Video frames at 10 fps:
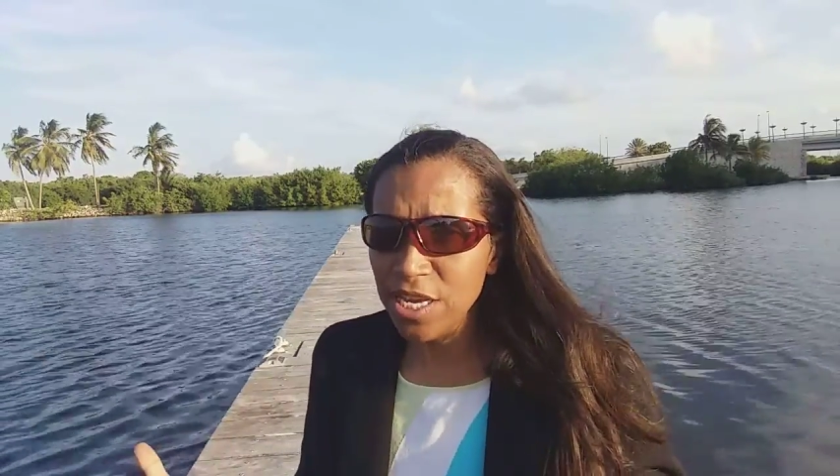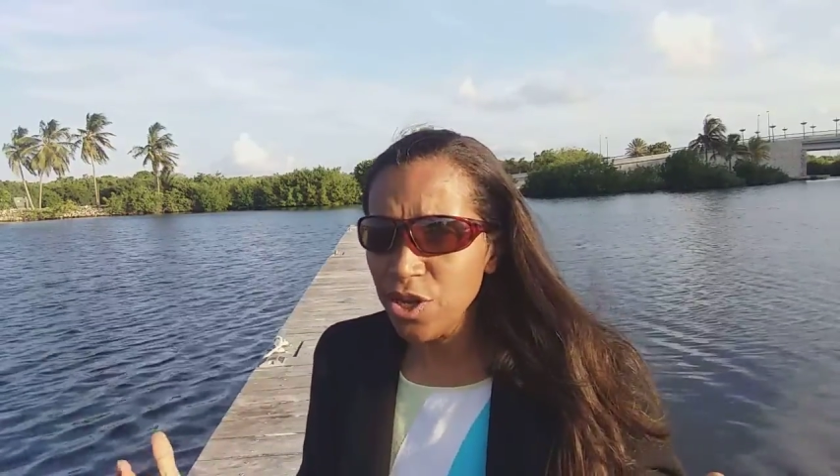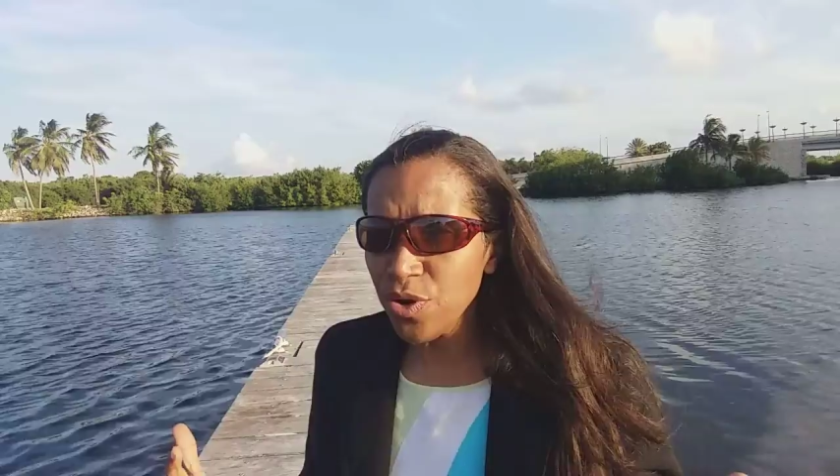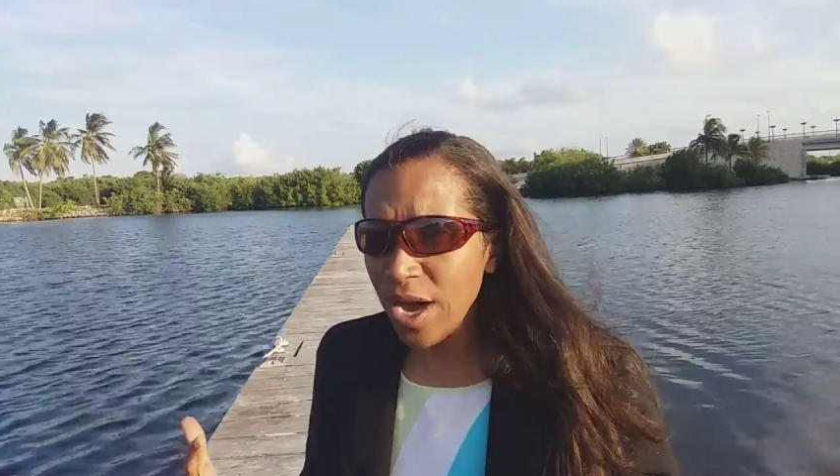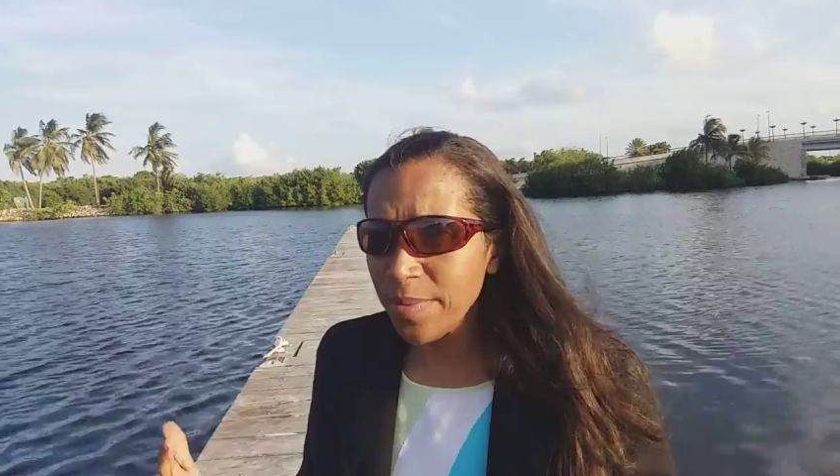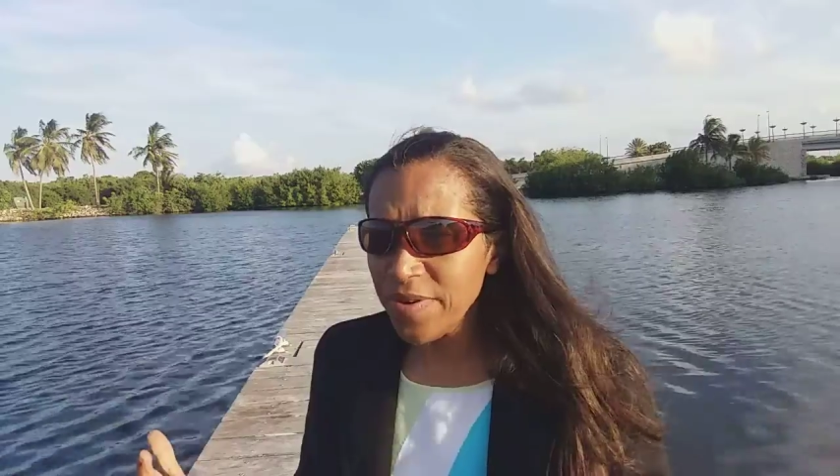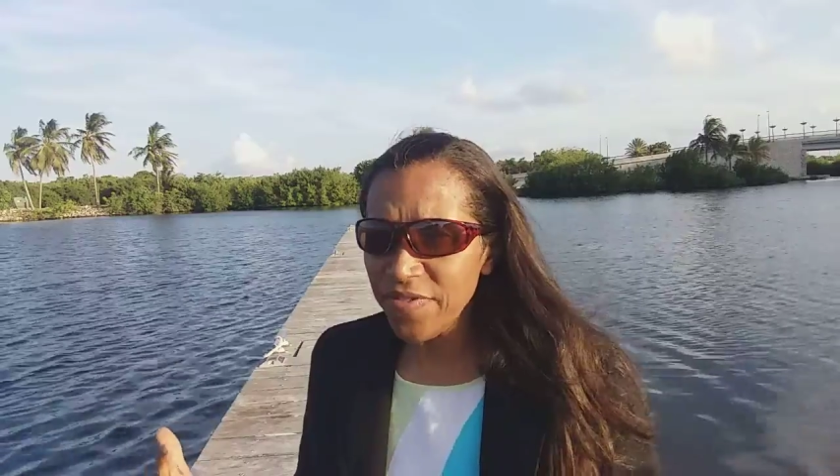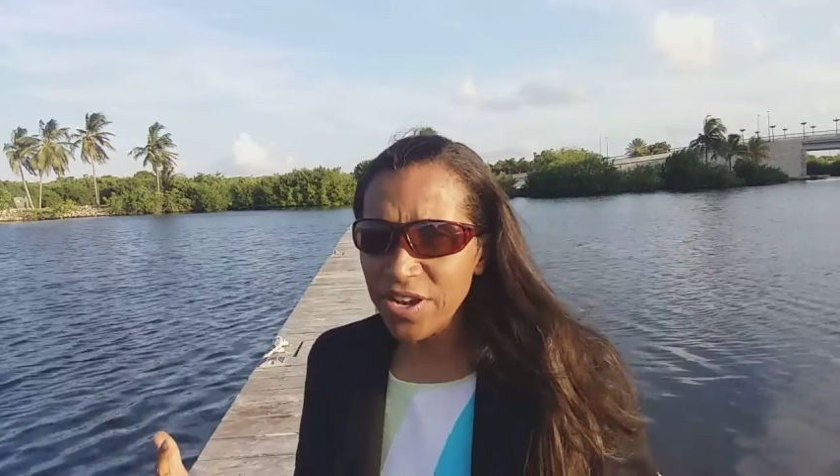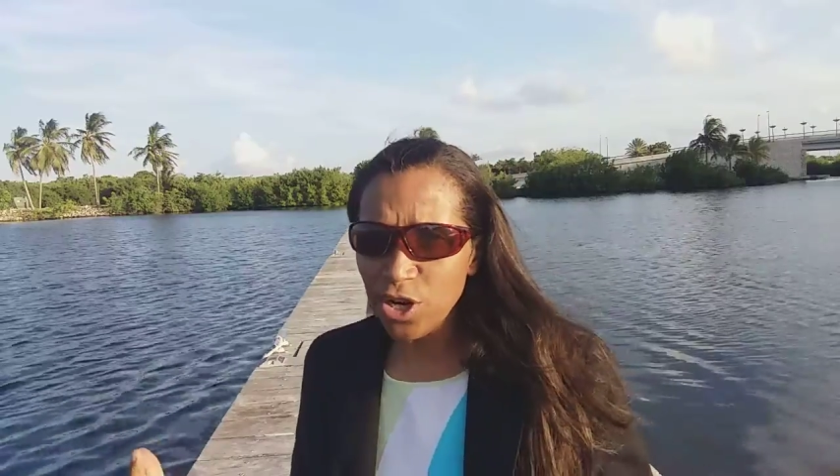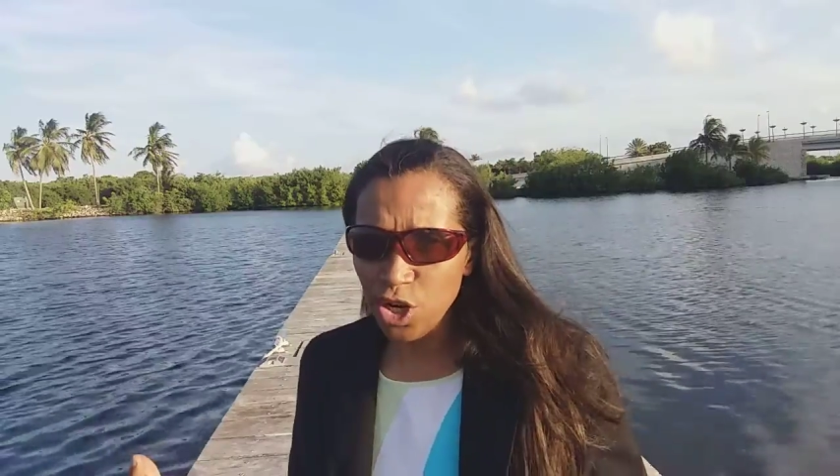can you help me
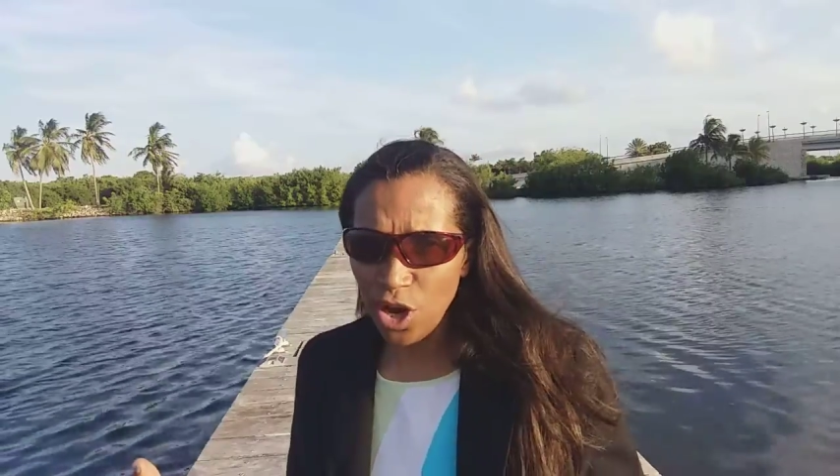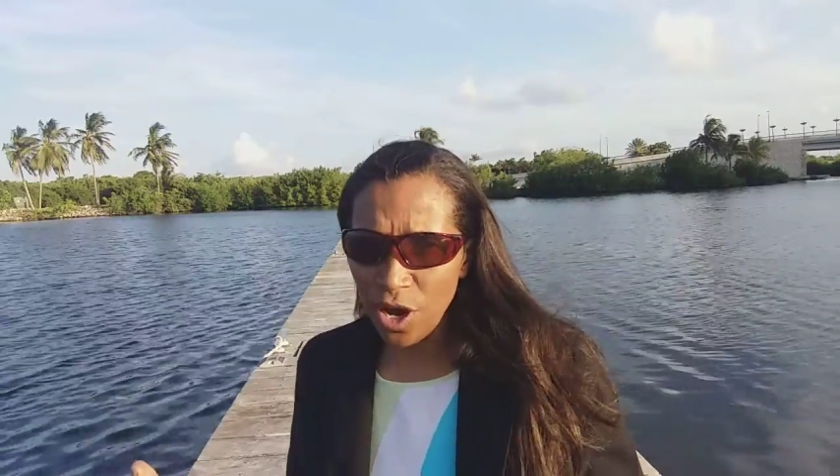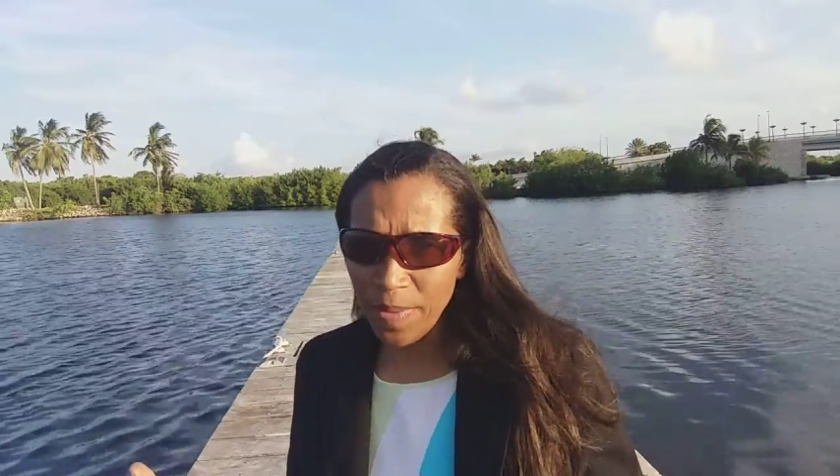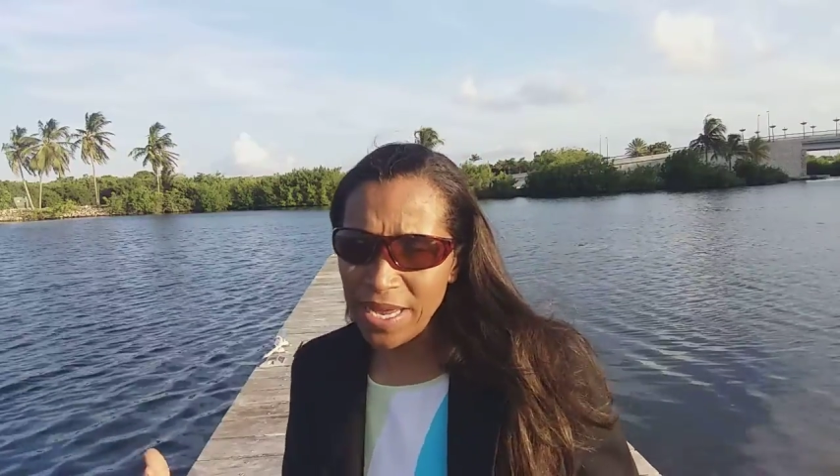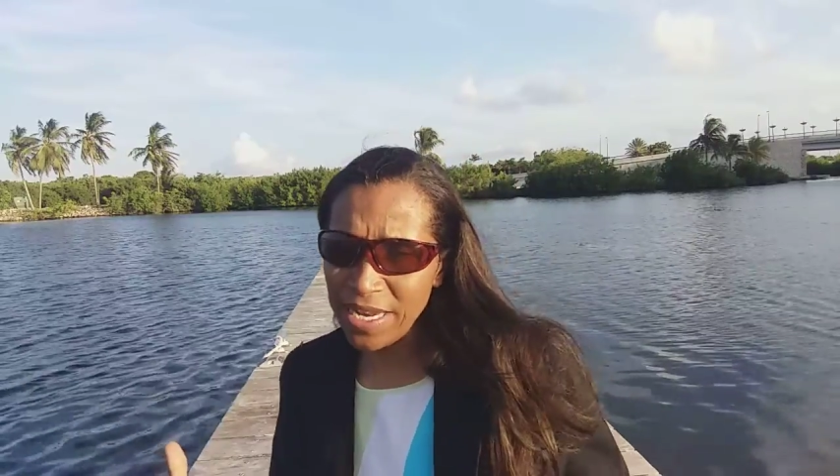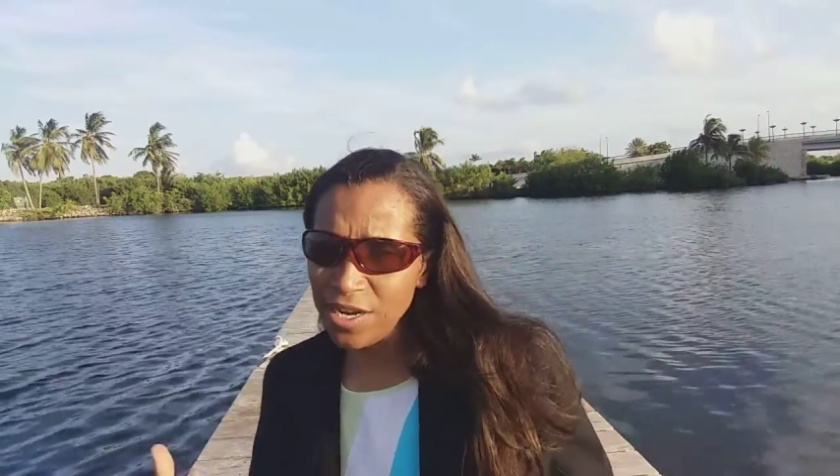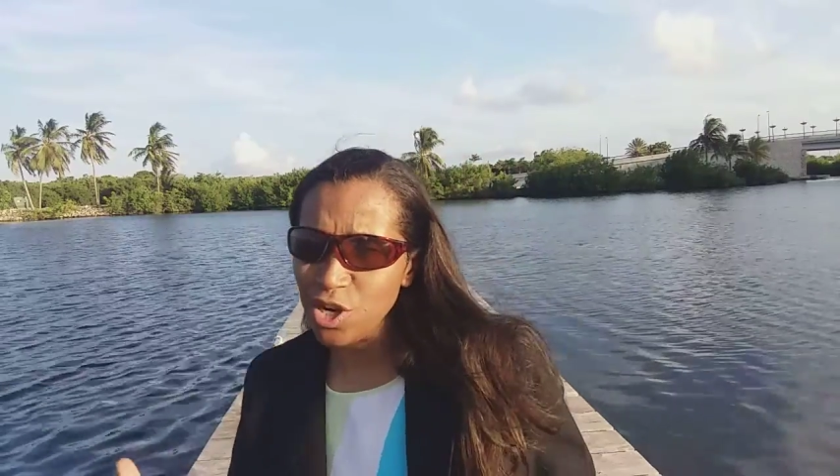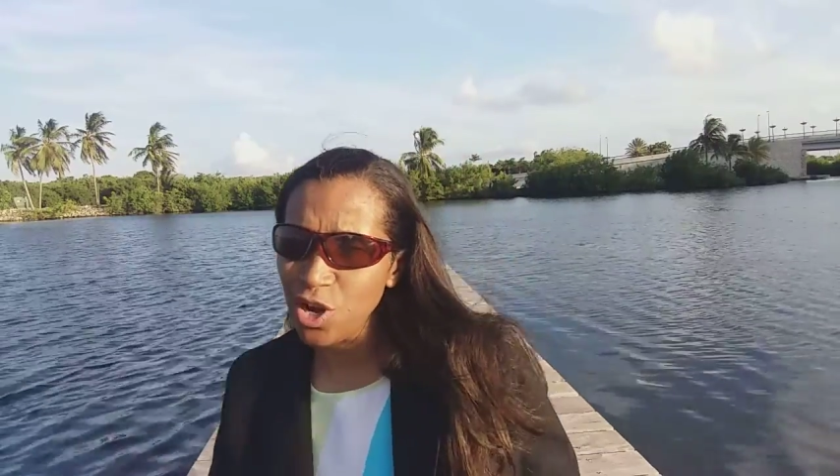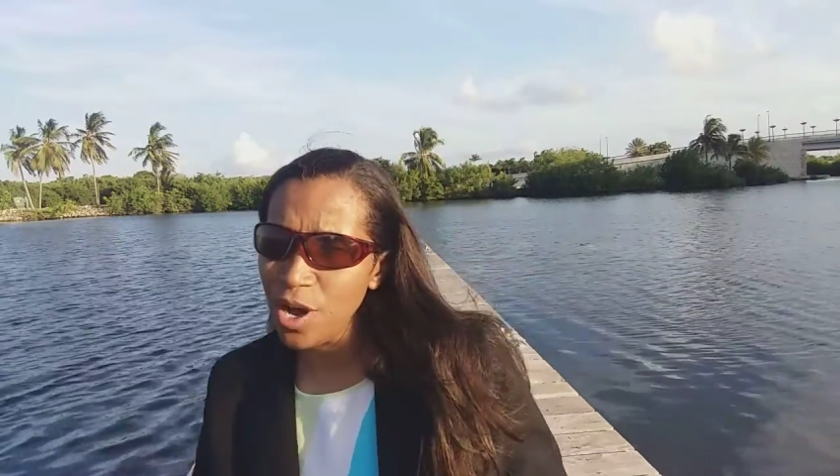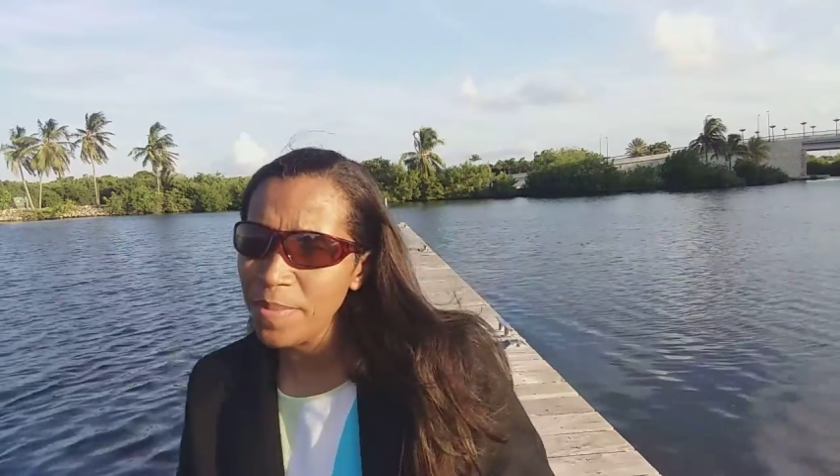find a job? I need a
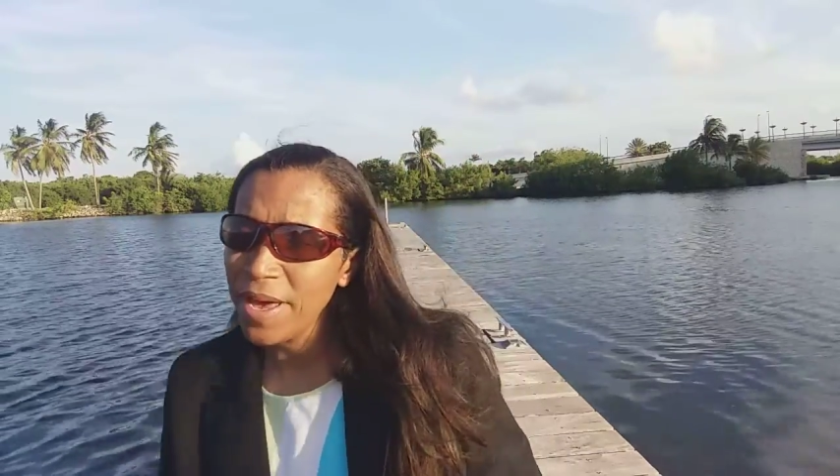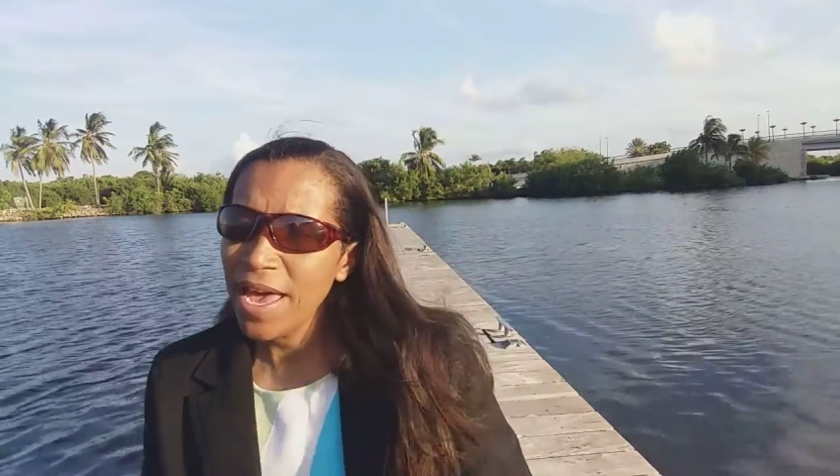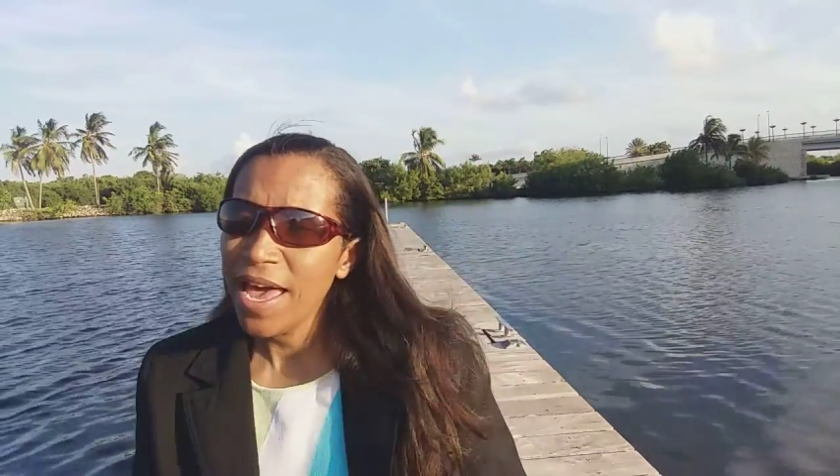job.